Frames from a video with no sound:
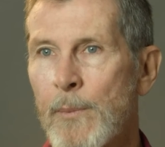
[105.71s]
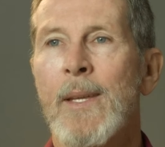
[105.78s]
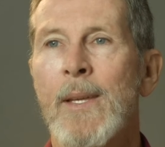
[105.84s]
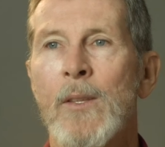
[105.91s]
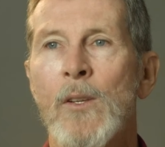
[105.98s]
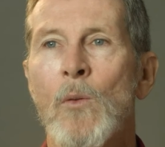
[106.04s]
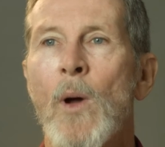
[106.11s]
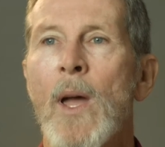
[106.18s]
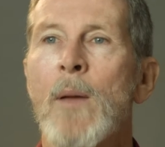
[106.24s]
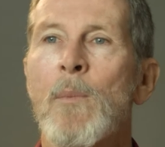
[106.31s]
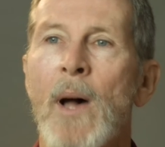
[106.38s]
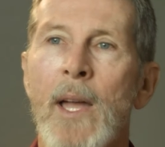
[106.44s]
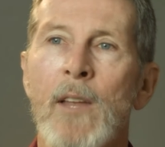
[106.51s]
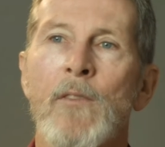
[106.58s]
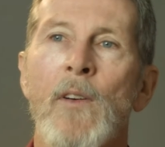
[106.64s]
Either way,
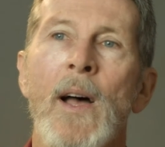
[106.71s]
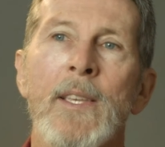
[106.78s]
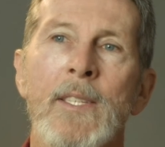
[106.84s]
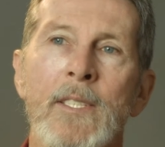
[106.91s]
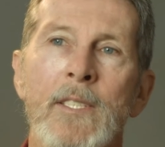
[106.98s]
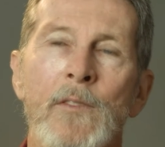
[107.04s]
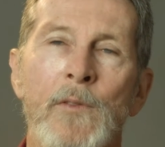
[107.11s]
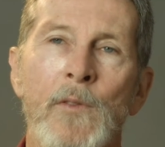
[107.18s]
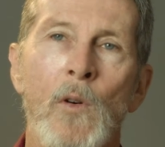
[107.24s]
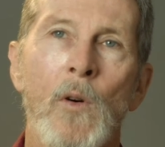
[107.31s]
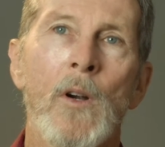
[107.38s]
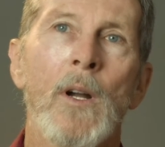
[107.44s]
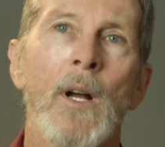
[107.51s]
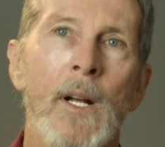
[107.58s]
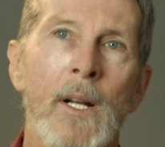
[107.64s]
my advice
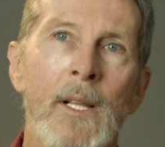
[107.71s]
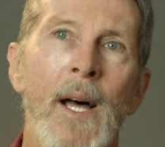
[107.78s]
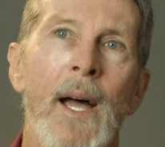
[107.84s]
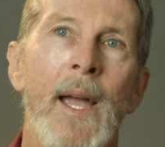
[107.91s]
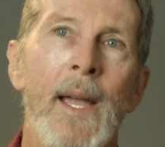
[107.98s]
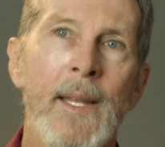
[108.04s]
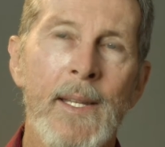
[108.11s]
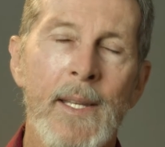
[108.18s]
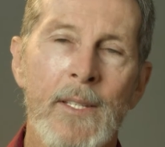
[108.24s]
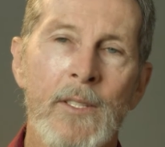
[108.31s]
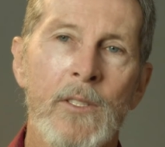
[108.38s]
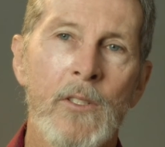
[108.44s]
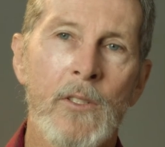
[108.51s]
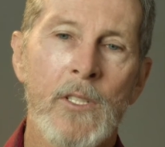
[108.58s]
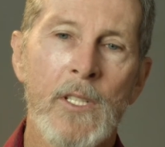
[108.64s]
for a client is
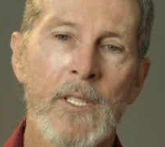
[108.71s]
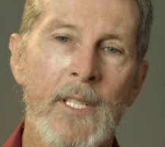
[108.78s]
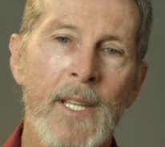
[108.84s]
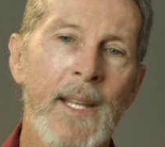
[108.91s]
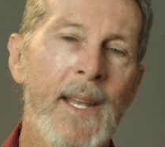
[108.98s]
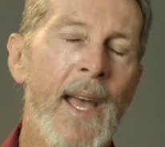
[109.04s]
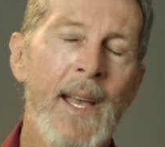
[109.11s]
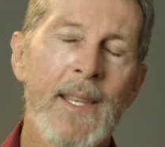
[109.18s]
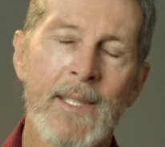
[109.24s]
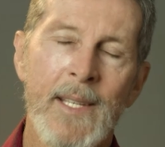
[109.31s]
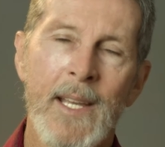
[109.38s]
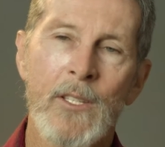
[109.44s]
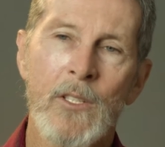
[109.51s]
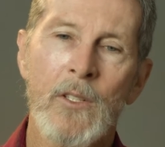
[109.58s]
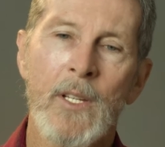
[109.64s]
to just get as
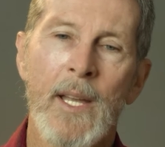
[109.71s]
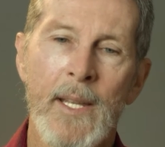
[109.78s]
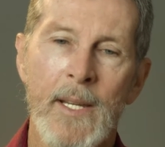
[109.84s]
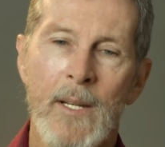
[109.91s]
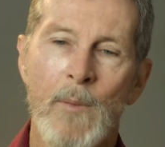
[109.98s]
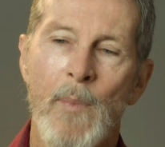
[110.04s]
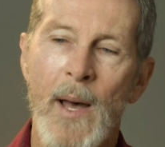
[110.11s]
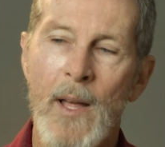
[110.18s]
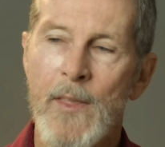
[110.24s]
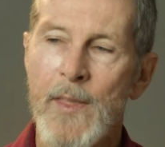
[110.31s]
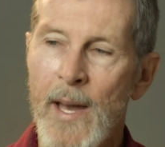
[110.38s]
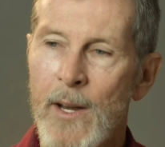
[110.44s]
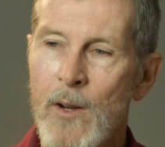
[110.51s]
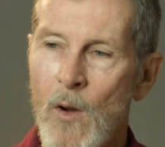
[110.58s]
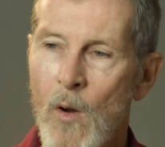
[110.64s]
educated about
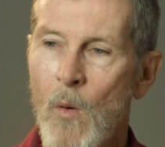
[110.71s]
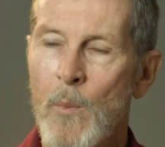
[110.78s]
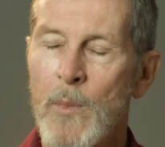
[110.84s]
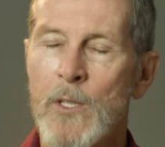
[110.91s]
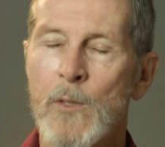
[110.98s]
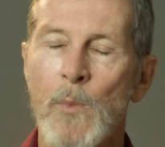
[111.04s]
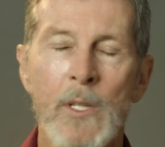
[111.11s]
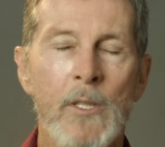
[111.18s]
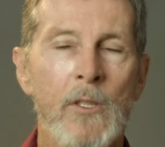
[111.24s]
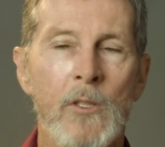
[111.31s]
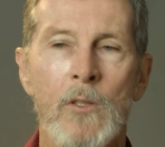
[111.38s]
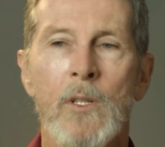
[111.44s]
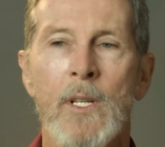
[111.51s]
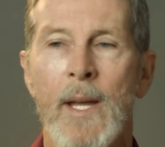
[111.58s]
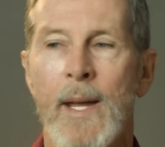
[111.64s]
that home as much as
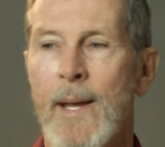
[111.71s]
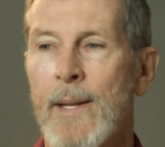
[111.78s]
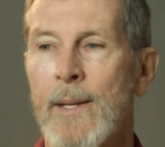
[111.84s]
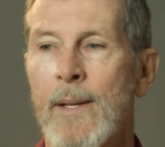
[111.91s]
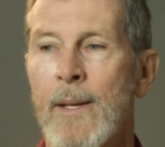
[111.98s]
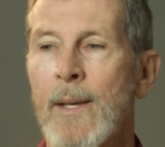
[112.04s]
you can.